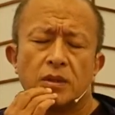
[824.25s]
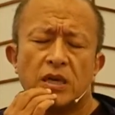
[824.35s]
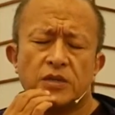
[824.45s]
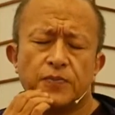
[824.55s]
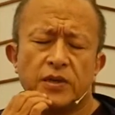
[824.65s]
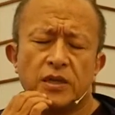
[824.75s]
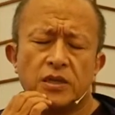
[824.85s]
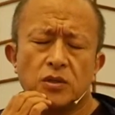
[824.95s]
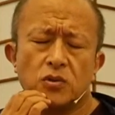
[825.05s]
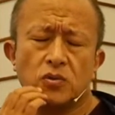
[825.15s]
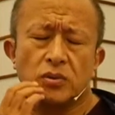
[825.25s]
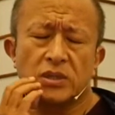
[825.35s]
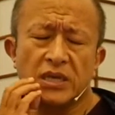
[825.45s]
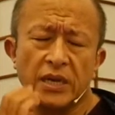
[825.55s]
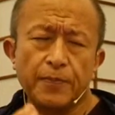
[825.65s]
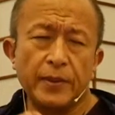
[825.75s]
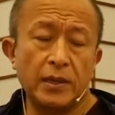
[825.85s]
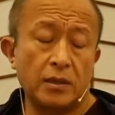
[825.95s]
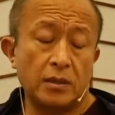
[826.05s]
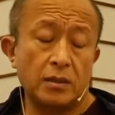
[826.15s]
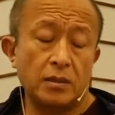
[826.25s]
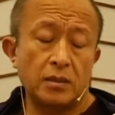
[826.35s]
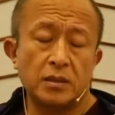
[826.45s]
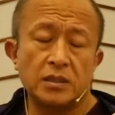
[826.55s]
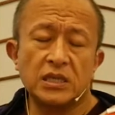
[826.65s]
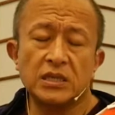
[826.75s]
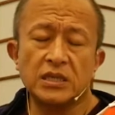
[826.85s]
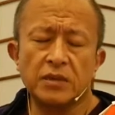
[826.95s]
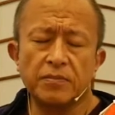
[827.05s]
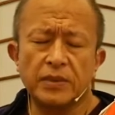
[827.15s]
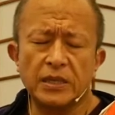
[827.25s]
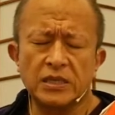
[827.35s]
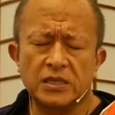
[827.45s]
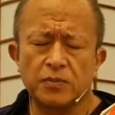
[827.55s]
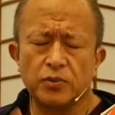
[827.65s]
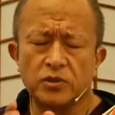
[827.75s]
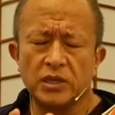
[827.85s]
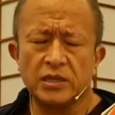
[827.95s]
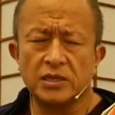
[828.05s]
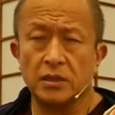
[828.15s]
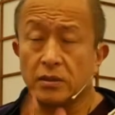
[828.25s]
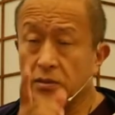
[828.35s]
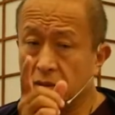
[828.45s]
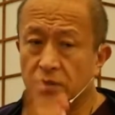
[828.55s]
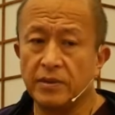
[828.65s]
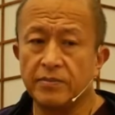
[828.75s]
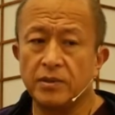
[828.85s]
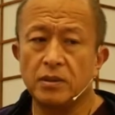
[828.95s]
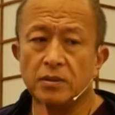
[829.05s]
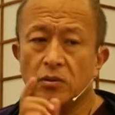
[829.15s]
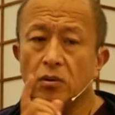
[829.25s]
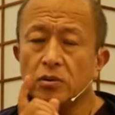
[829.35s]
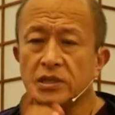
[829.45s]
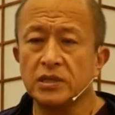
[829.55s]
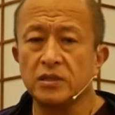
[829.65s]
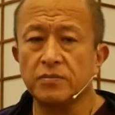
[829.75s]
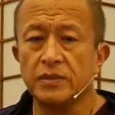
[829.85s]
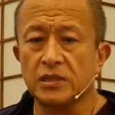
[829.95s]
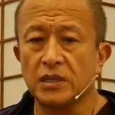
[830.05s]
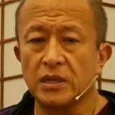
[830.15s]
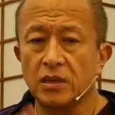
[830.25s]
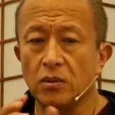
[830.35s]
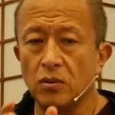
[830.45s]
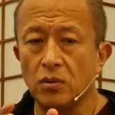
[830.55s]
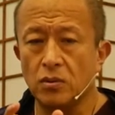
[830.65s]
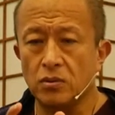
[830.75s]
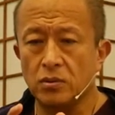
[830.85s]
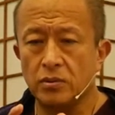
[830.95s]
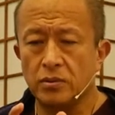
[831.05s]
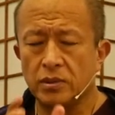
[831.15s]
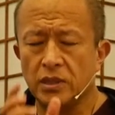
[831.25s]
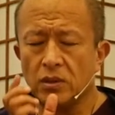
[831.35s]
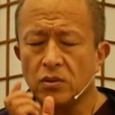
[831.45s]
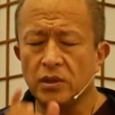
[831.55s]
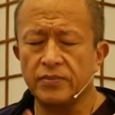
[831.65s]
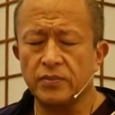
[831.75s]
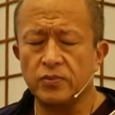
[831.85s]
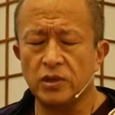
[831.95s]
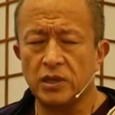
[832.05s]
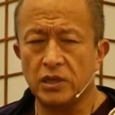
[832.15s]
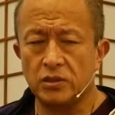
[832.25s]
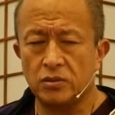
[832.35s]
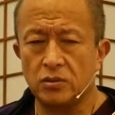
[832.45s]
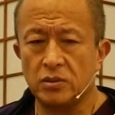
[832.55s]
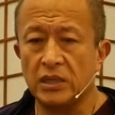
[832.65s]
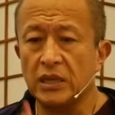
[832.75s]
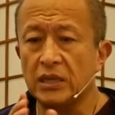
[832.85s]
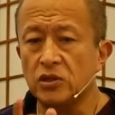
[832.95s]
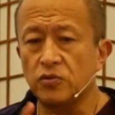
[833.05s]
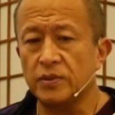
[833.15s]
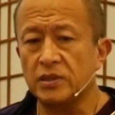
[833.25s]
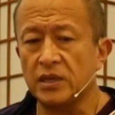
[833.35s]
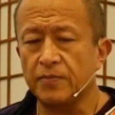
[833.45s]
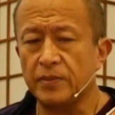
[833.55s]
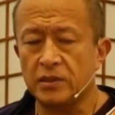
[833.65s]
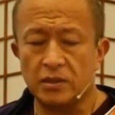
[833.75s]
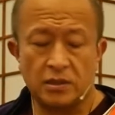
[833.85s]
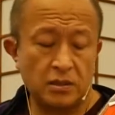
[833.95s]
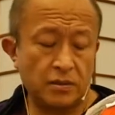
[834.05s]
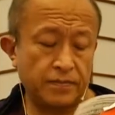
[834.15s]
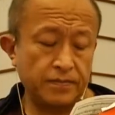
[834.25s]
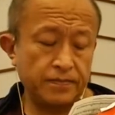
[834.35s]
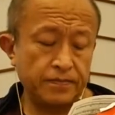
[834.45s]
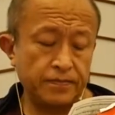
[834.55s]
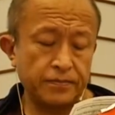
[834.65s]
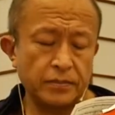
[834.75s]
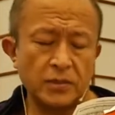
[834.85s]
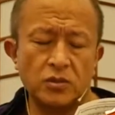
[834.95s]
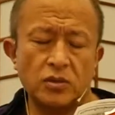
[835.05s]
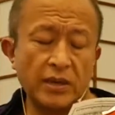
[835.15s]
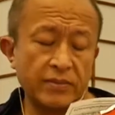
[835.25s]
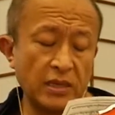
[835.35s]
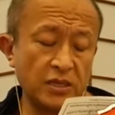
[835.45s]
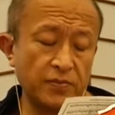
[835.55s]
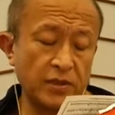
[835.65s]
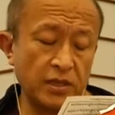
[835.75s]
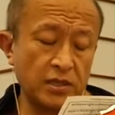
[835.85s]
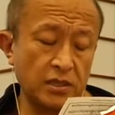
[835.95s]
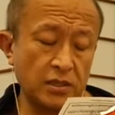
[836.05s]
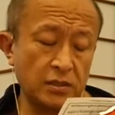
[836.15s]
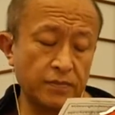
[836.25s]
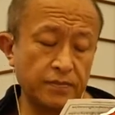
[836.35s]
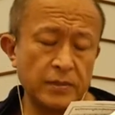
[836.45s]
Aspiration to ripen sentient beings' potential. Remember, all sentient beings are like an ore. They all have the Buddha nature. They need to be ripened to have the aspirations